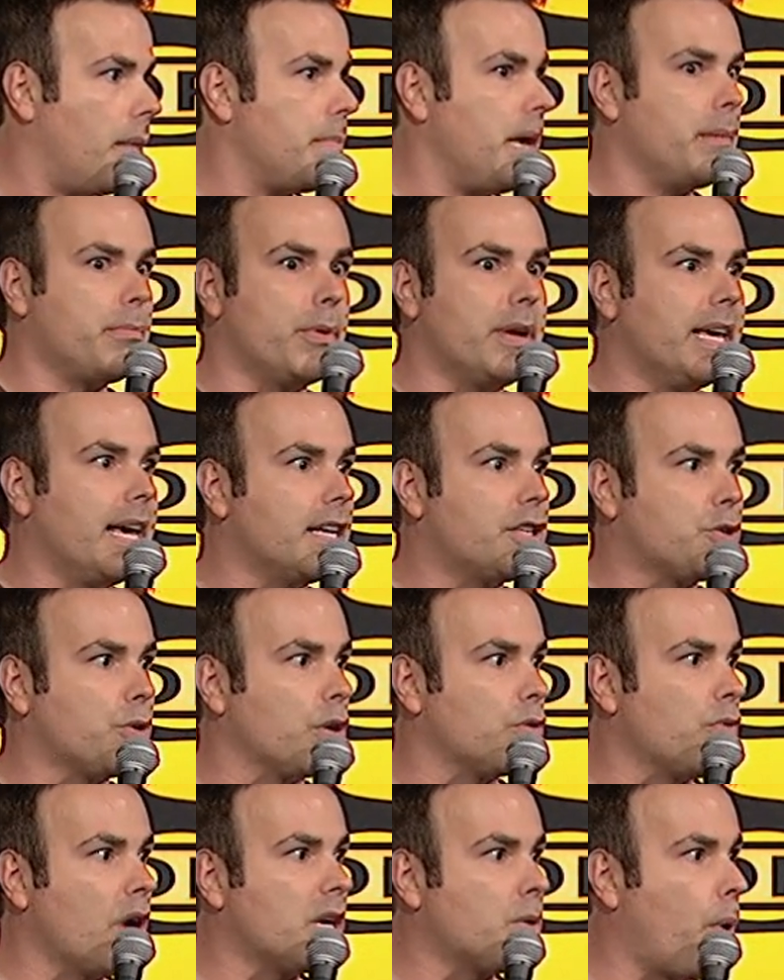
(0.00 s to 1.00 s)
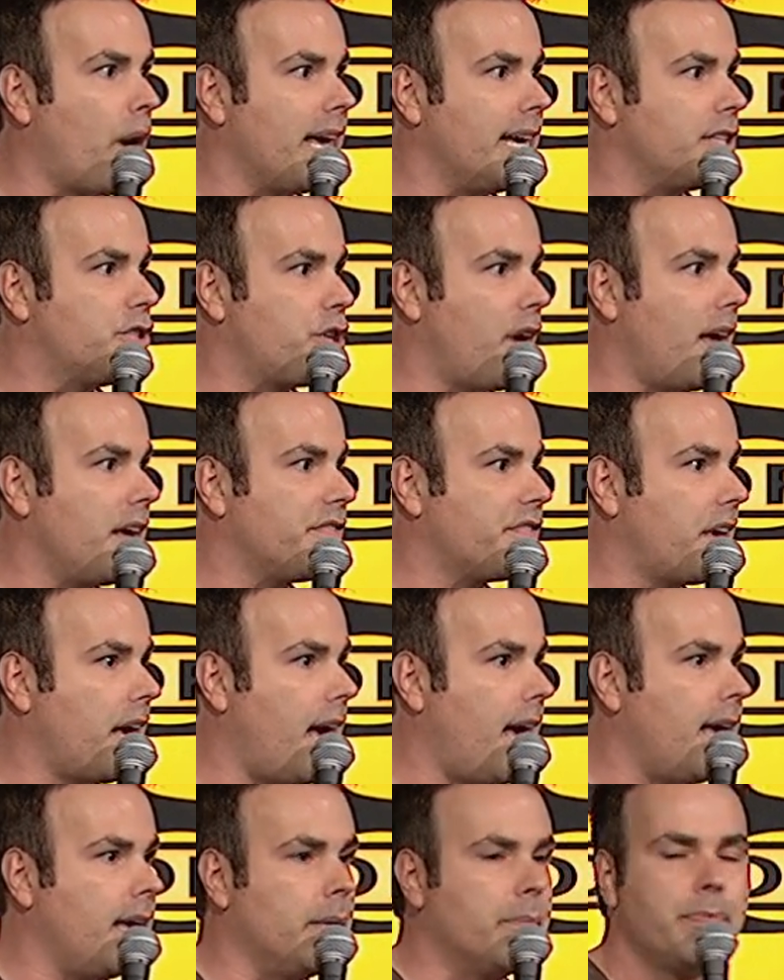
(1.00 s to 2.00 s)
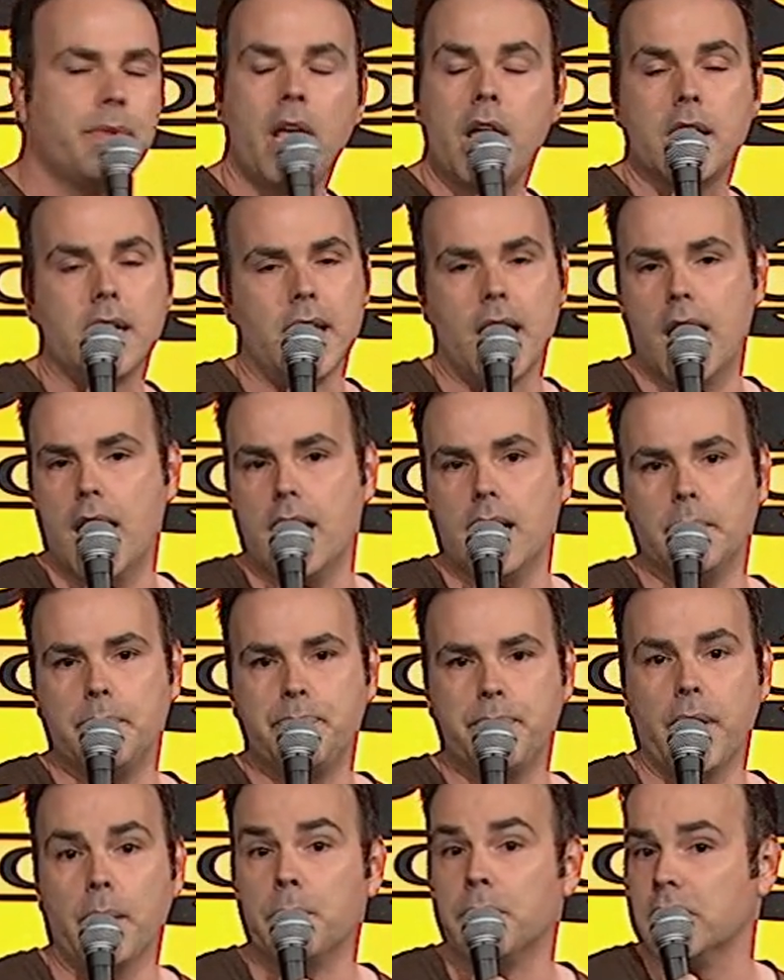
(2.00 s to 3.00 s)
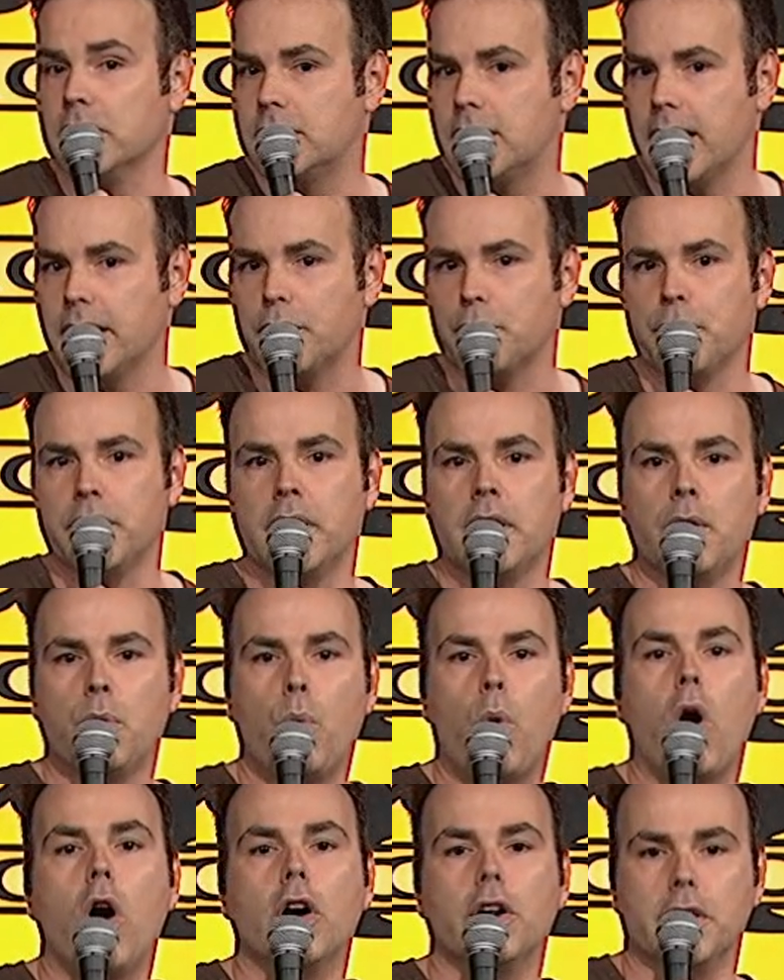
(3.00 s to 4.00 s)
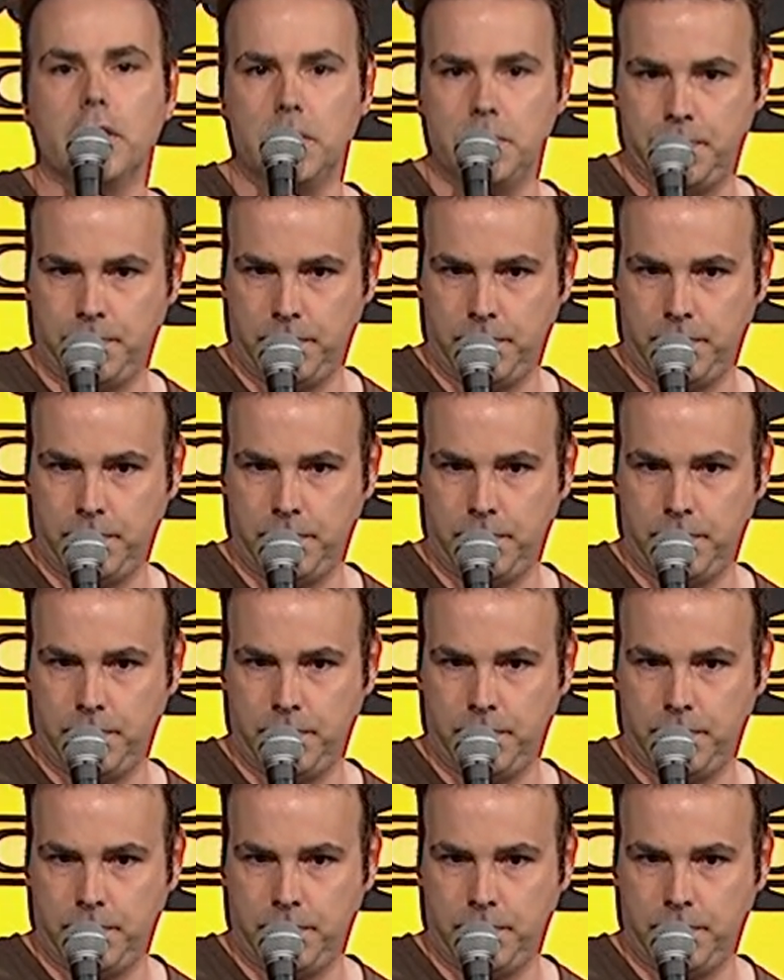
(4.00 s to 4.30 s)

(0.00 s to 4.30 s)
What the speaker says: Maybe we can get you a runway at JFK. Nah, I'm gonna take her into the water.